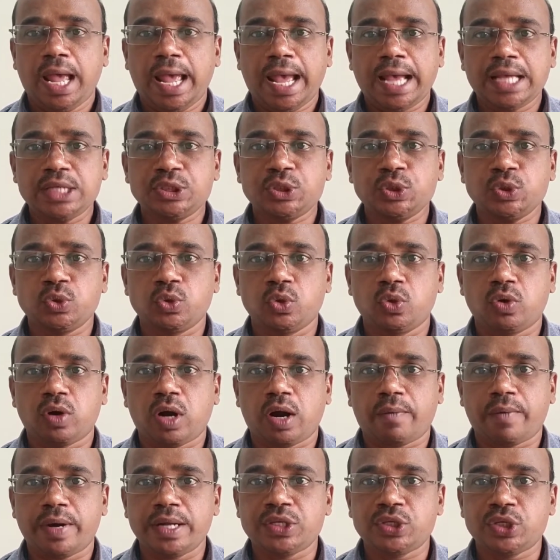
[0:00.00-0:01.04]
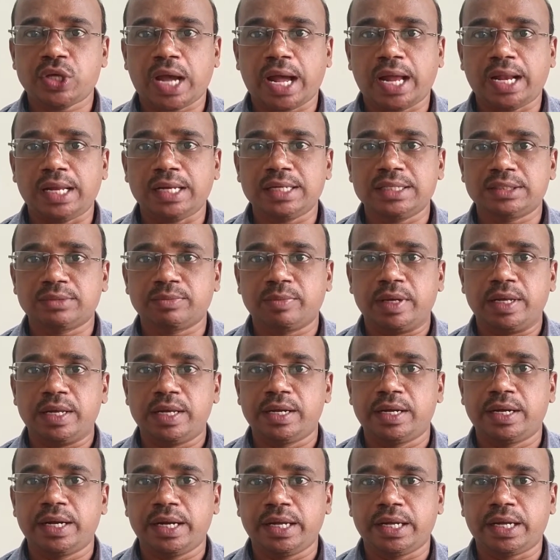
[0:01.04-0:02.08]
As you know, our channel is
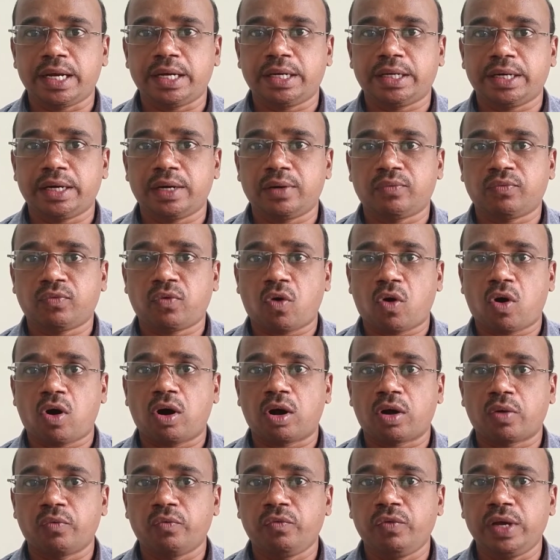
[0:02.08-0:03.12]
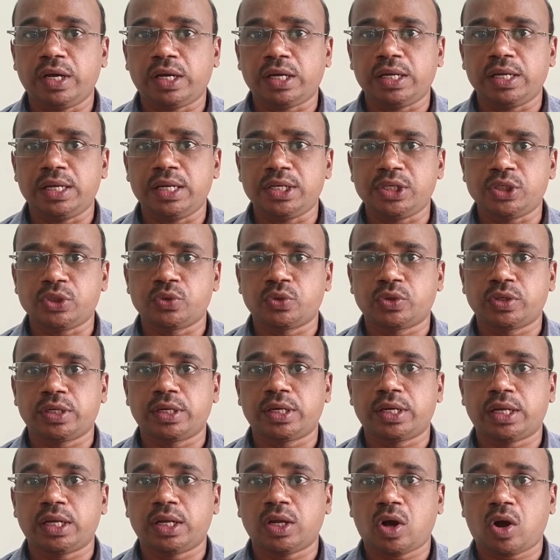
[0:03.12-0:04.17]
mainly dedicated for weekly
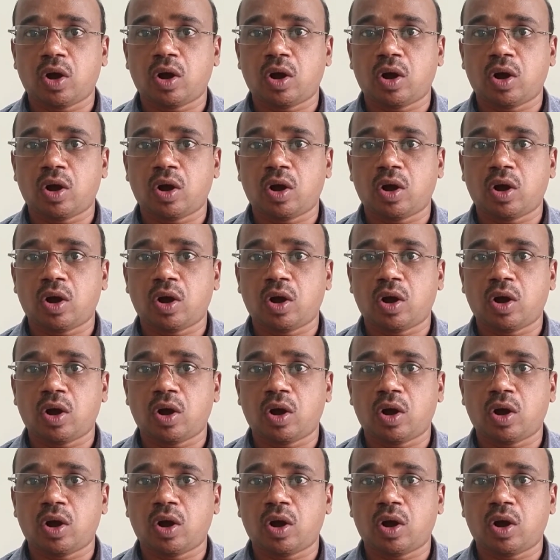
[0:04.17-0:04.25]
tutorial